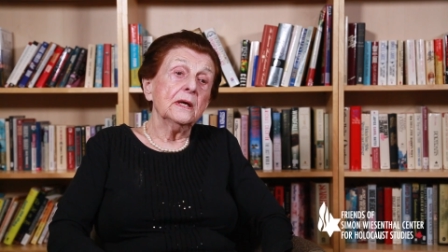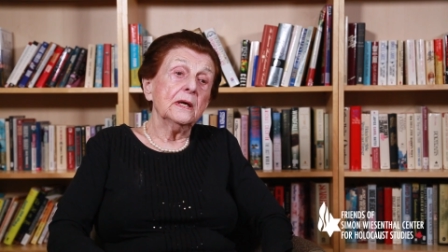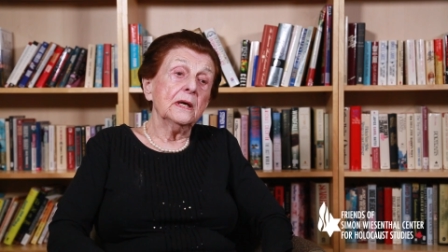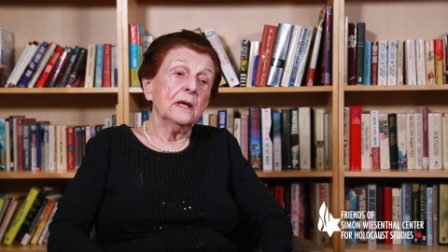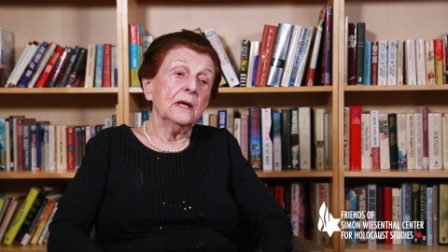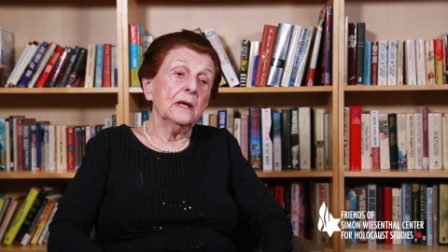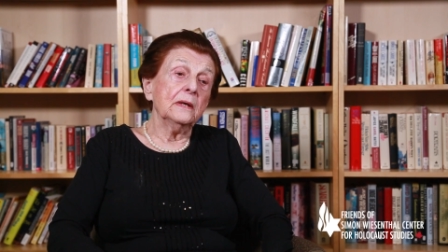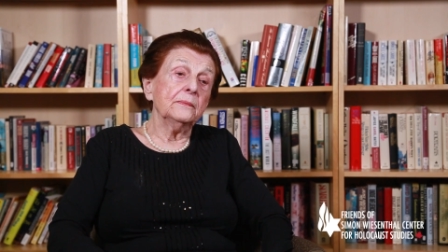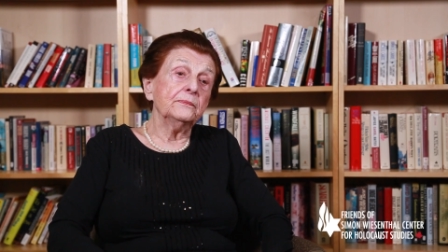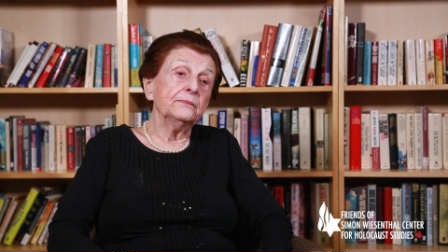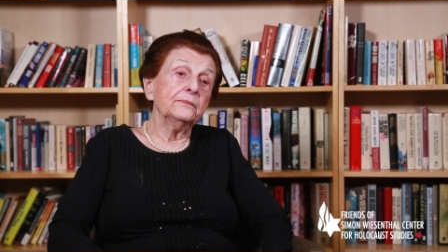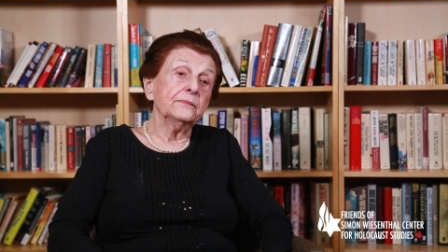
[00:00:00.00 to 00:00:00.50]

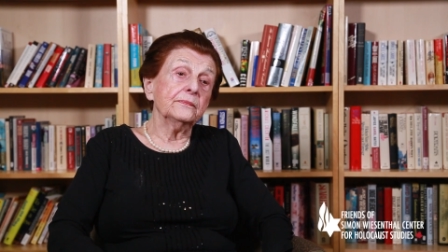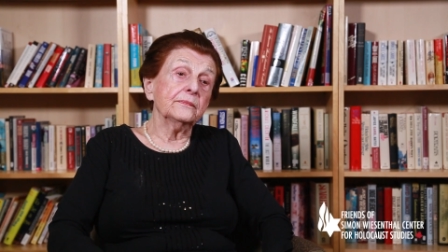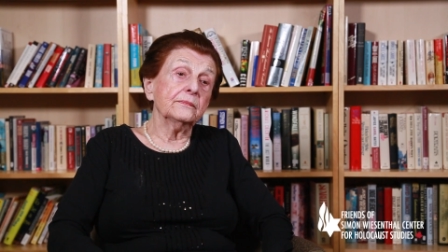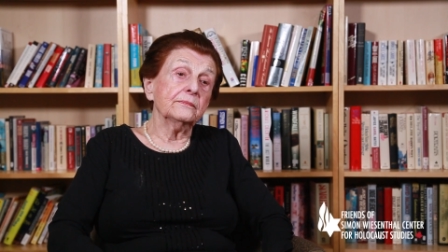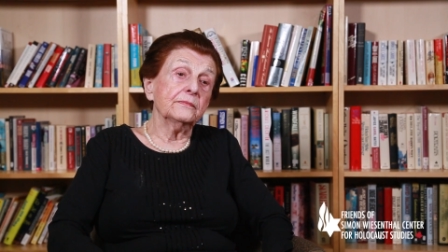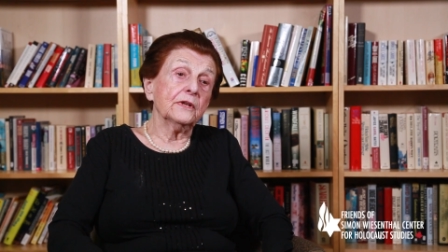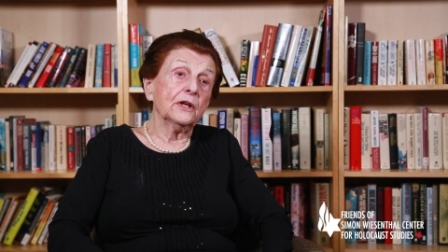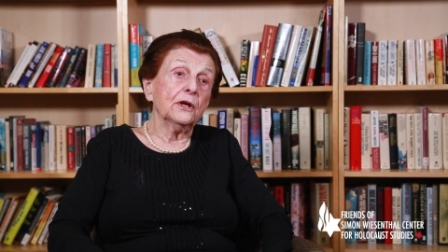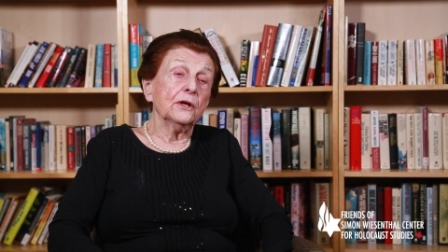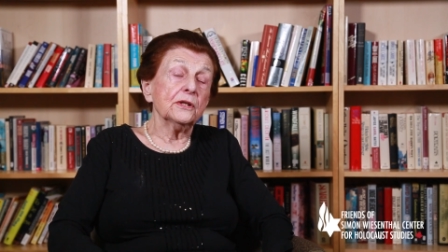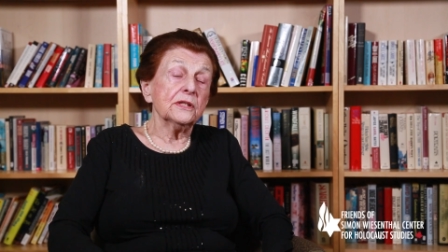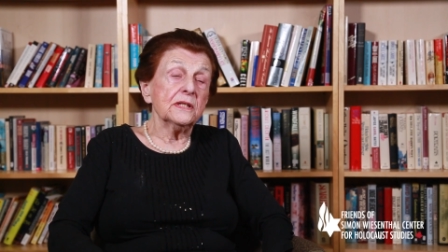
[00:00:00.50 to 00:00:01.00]
and
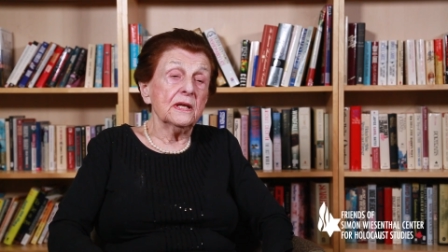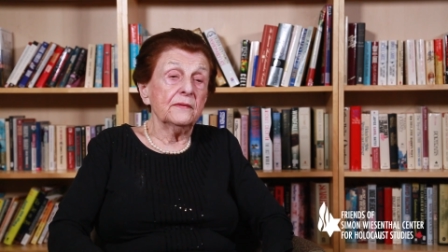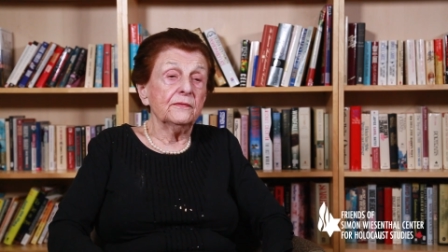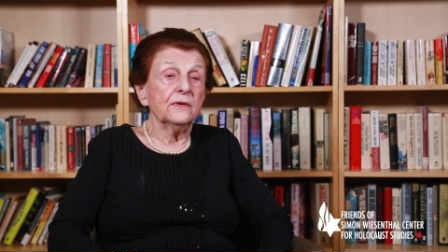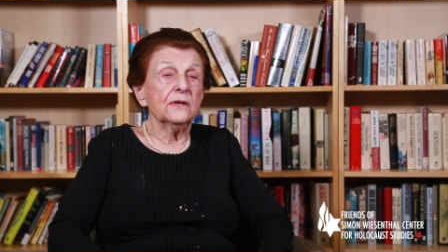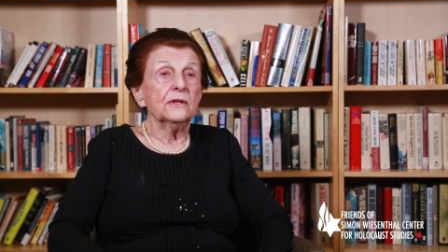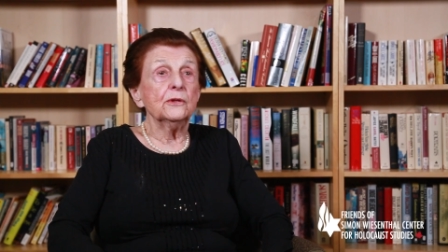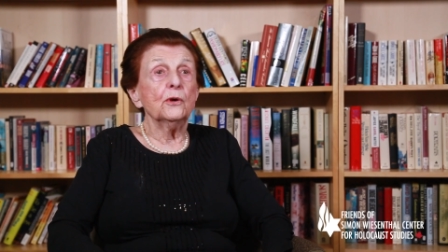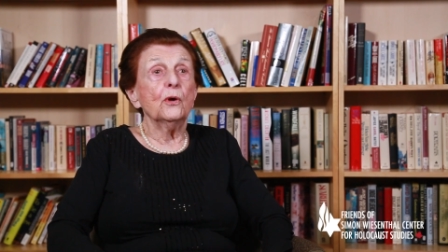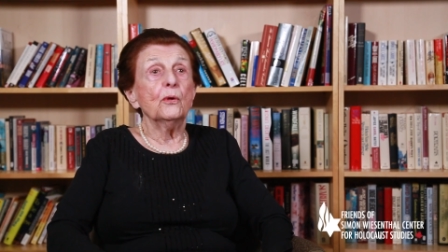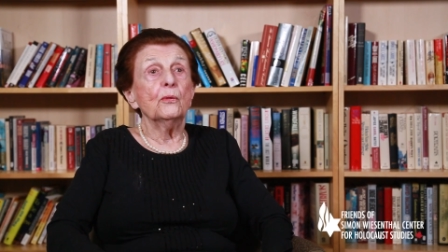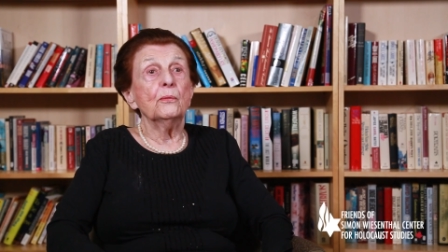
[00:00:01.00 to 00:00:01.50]
because there
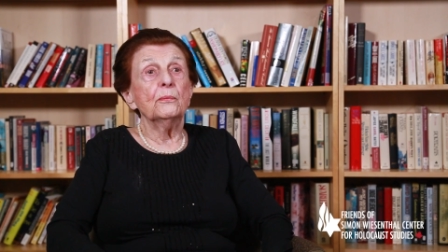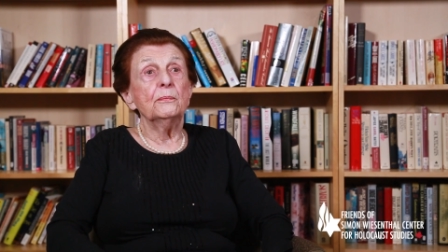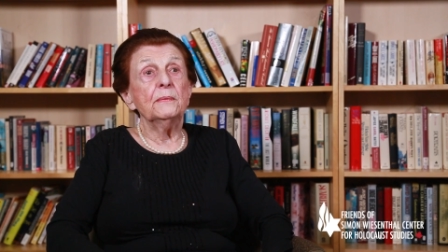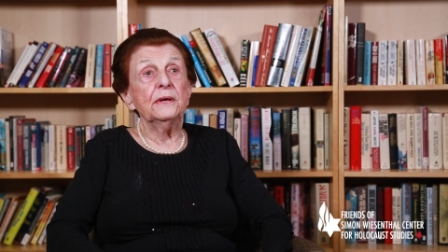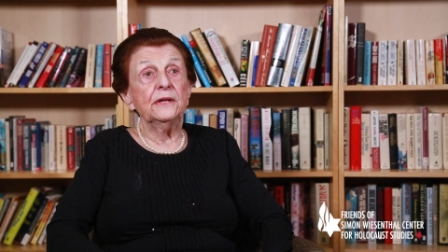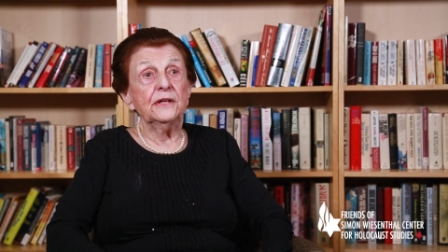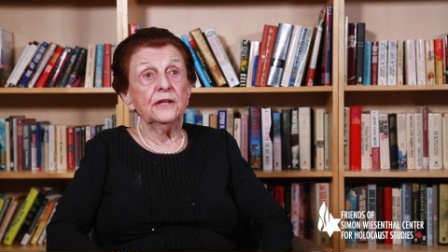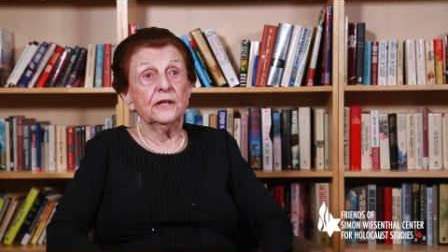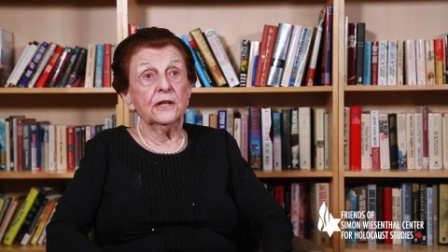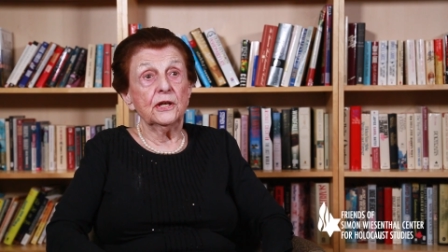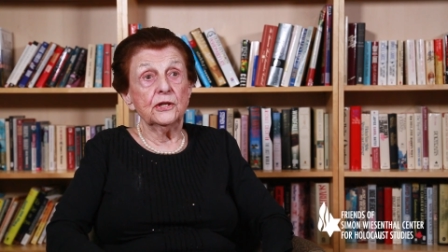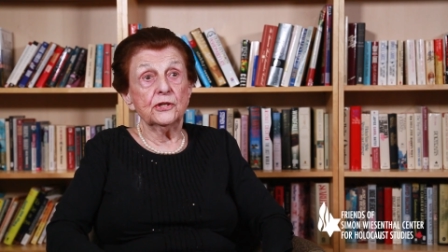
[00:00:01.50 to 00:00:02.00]
were no
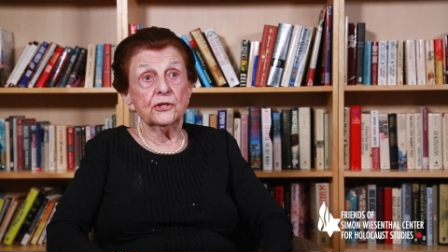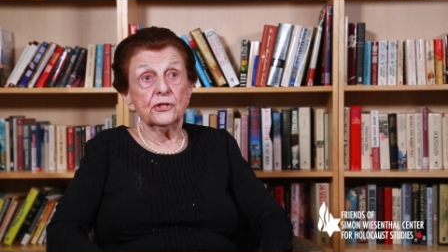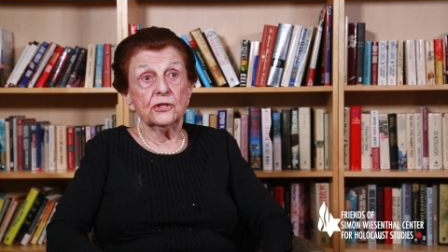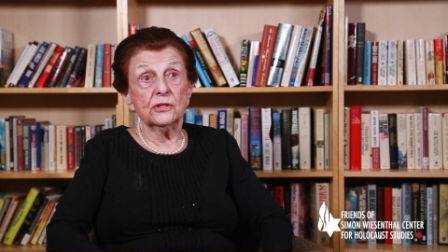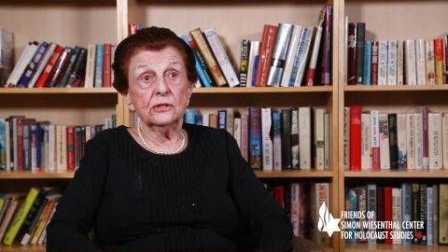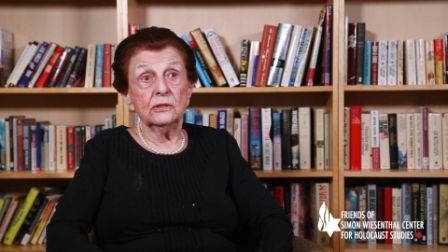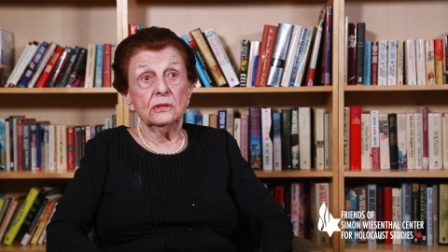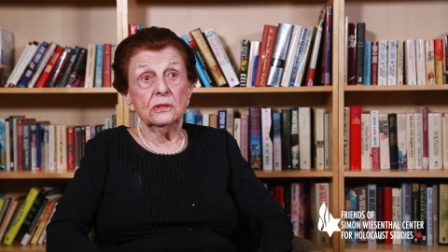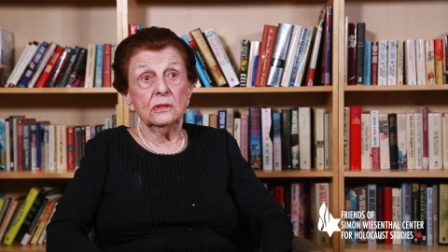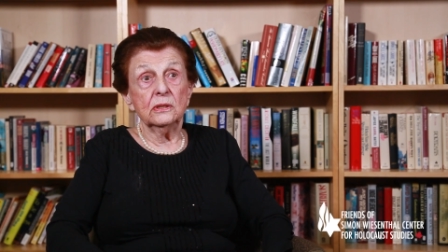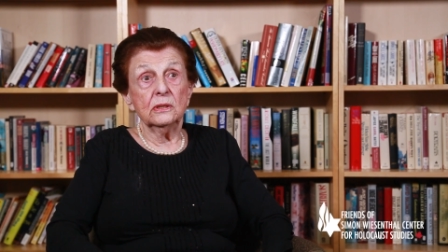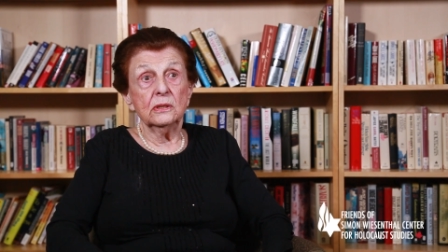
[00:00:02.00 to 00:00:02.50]

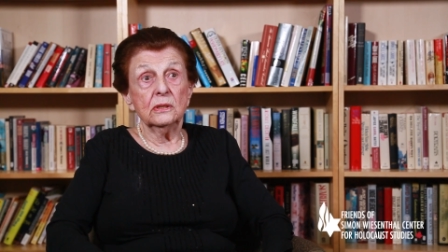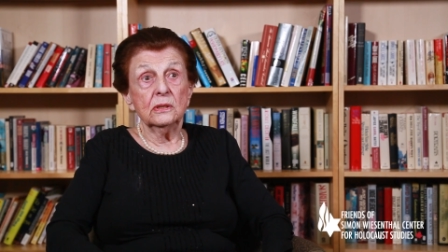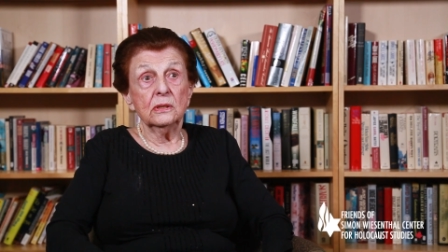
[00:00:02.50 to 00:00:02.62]
medication.